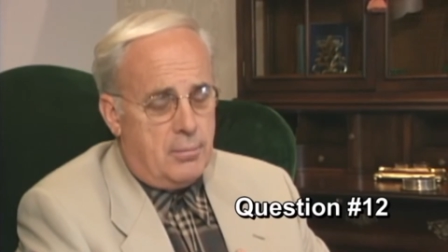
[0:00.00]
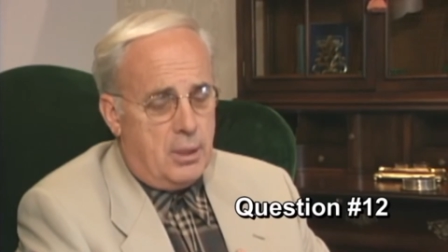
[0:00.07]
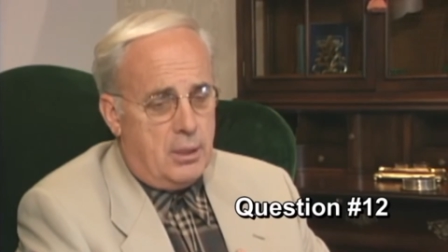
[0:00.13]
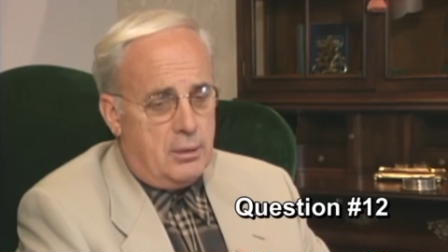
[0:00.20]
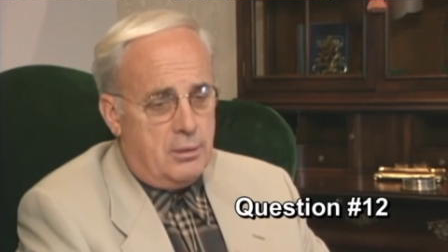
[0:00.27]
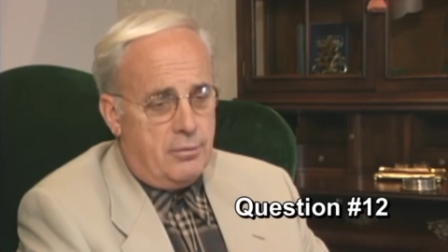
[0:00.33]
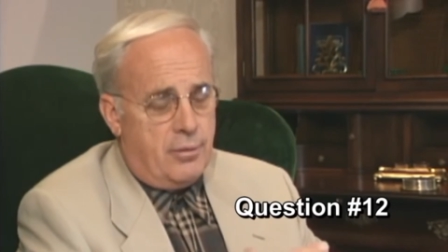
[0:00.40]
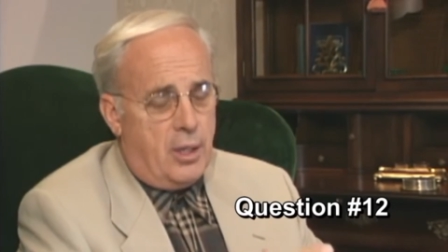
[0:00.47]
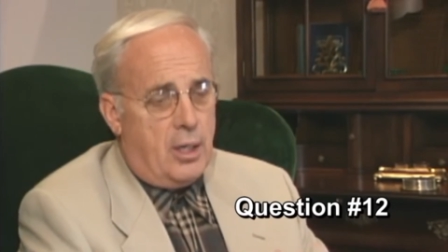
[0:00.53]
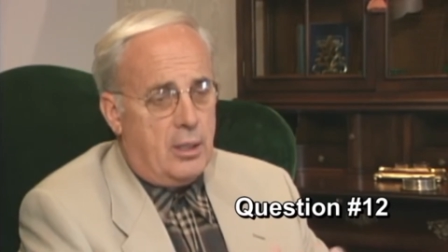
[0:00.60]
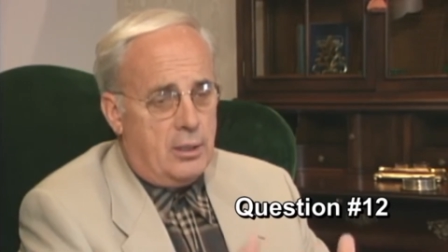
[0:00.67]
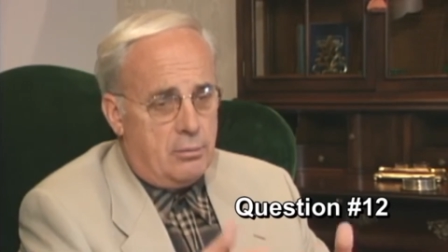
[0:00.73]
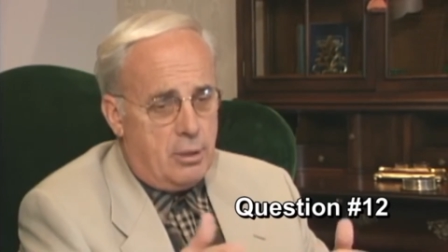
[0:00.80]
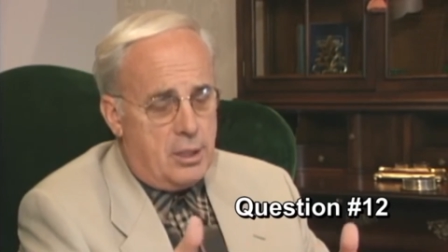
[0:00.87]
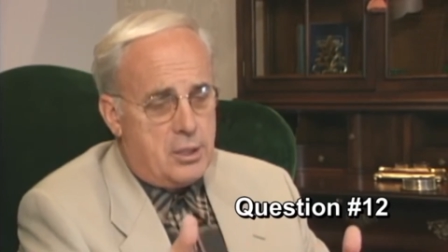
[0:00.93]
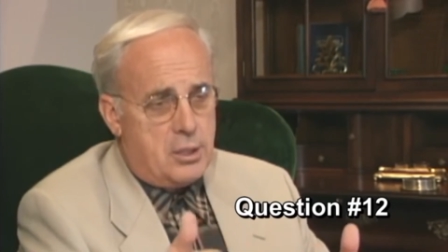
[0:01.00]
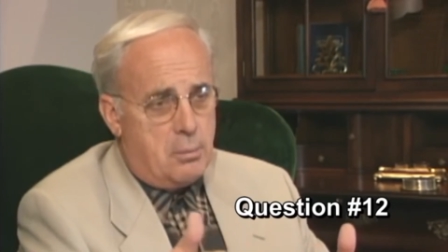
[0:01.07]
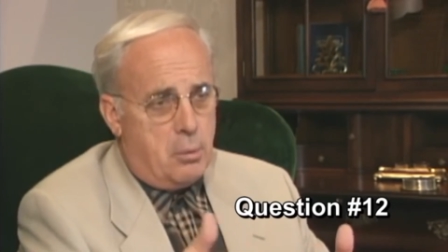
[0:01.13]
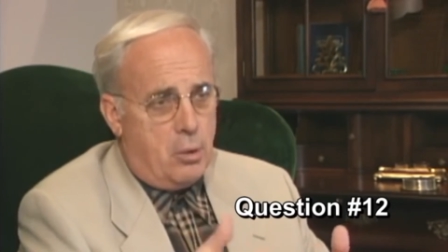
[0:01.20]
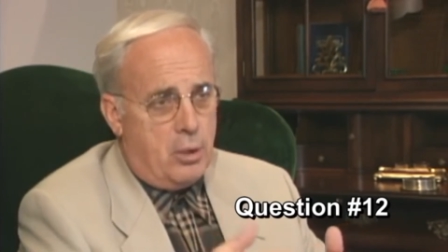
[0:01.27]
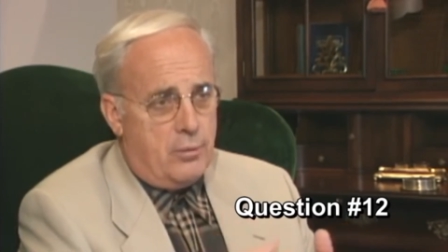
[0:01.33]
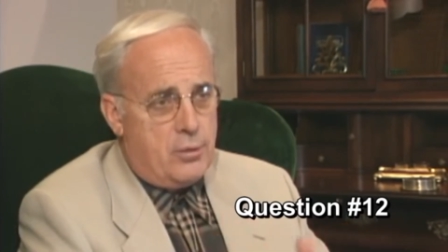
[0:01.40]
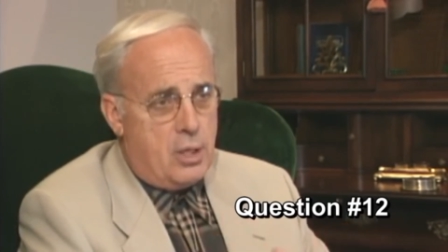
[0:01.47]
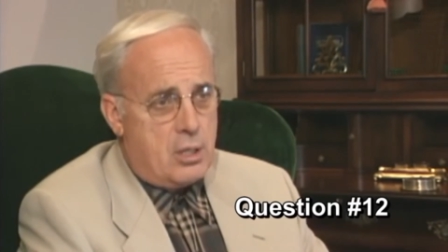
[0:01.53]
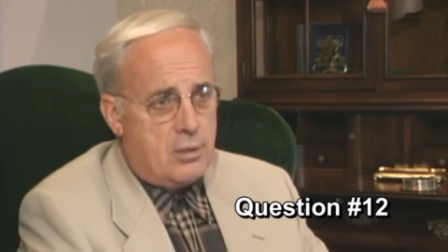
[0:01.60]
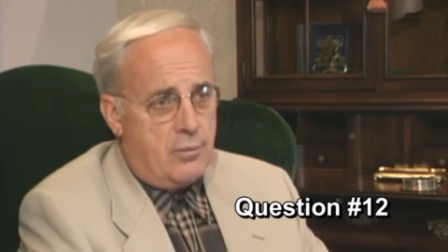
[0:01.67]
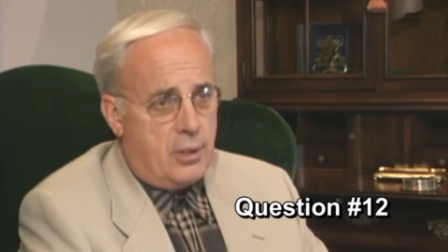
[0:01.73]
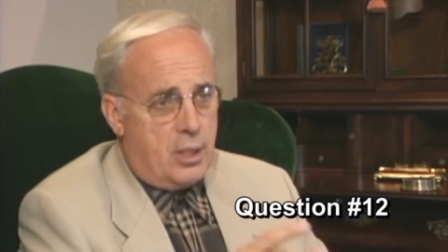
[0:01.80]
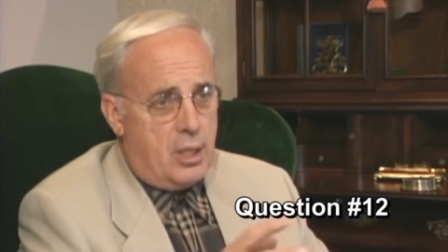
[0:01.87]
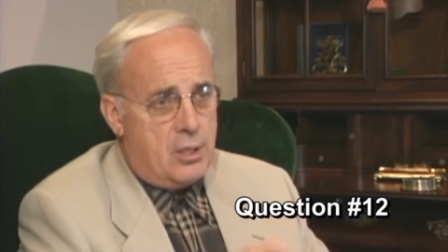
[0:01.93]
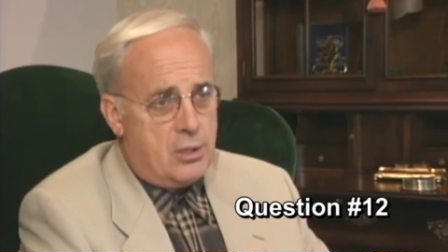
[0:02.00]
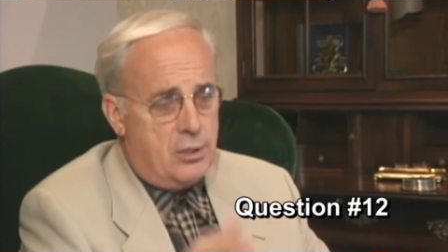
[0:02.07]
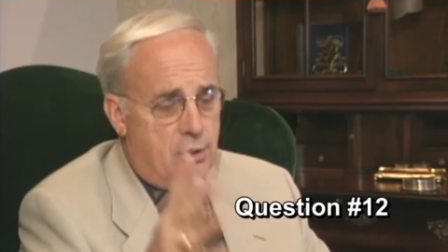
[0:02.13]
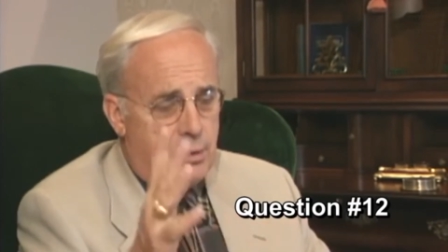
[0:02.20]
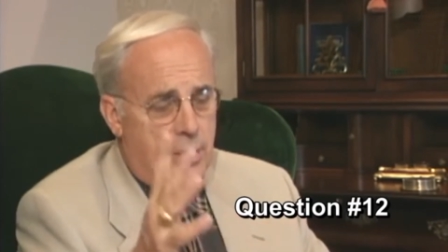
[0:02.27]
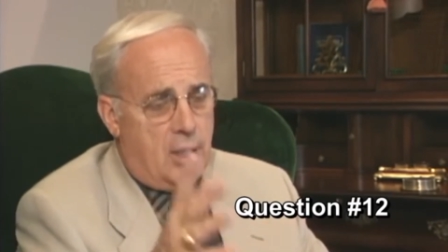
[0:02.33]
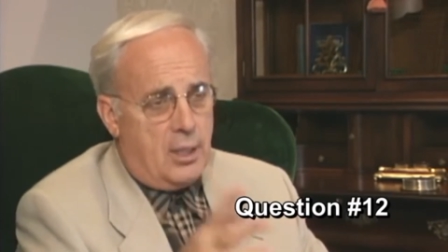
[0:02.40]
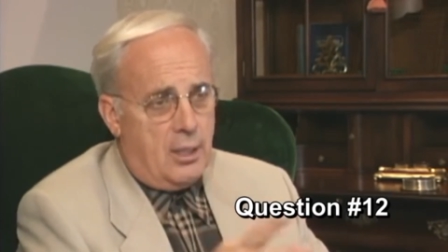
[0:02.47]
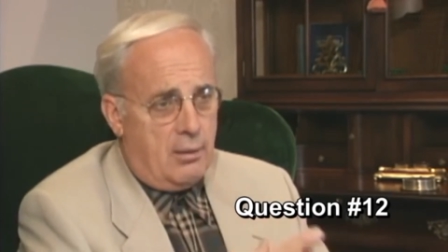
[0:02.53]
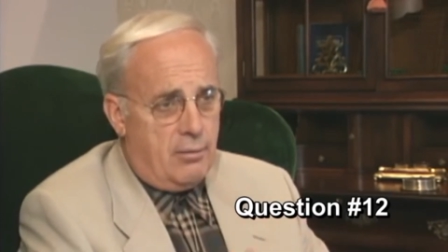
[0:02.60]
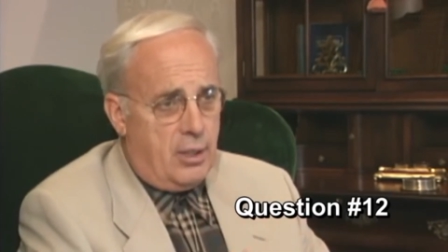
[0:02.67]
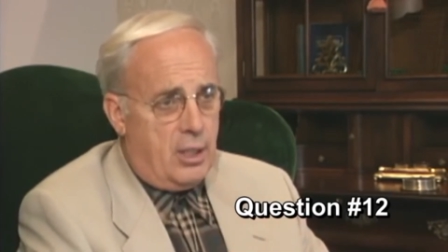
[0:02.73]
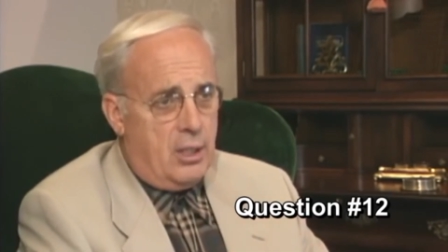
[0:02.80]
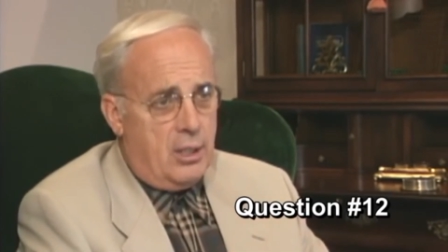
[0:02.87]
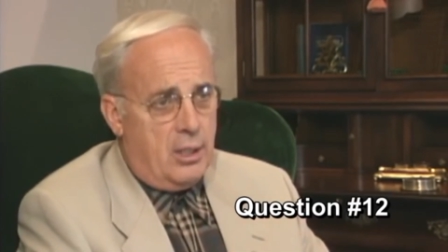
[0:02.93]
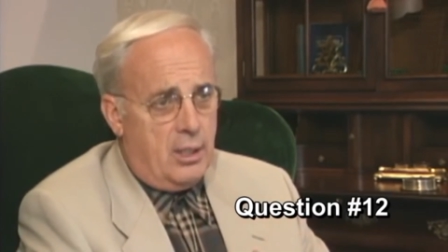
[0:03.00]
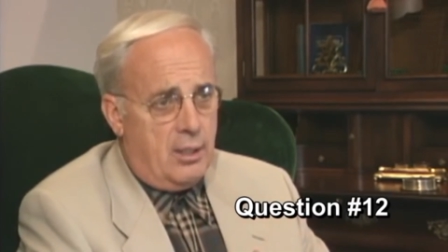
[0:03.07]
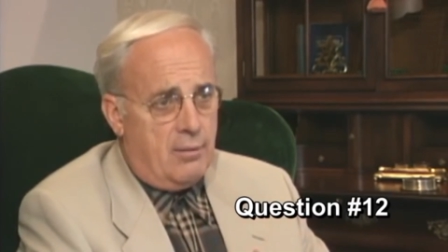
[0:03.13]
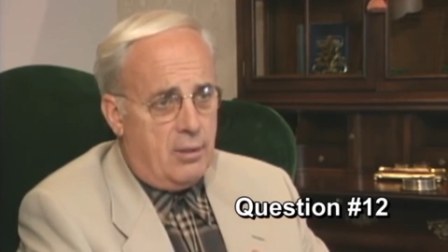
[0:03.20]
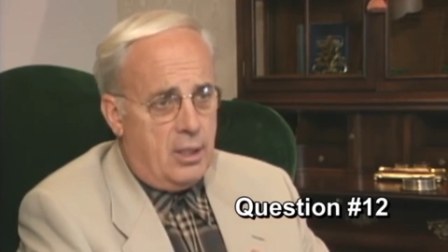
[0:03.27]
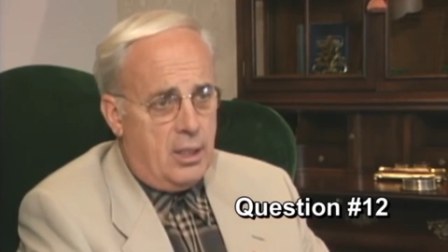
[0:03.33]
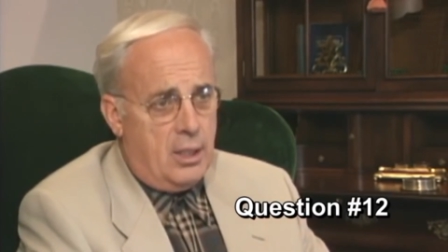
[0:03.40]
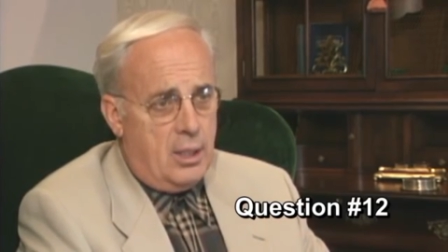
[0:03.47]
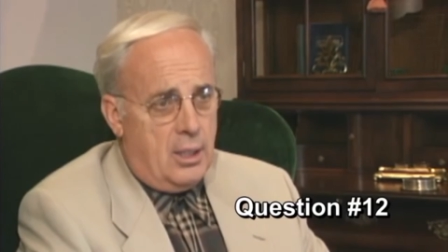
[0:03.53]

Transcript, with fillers: and you finally reach the point of justification, you can get elevated into heaven.